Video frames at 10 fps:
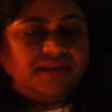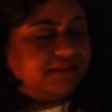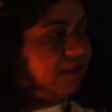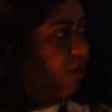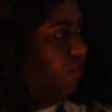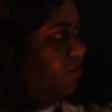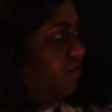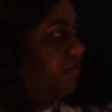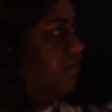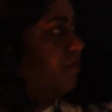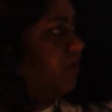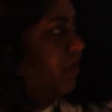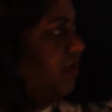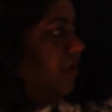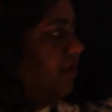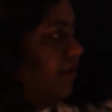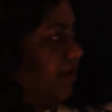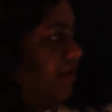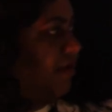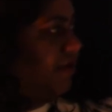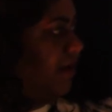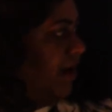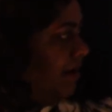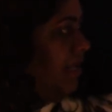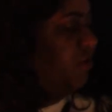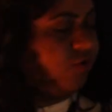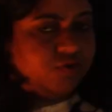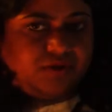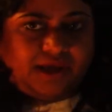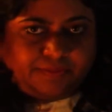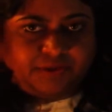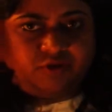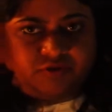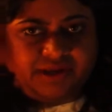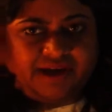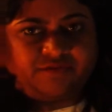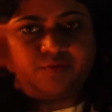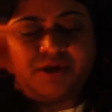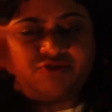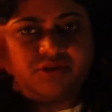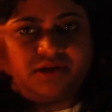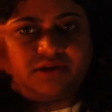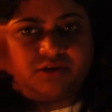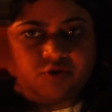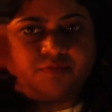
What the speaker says: So unless you absolutely have to mention it,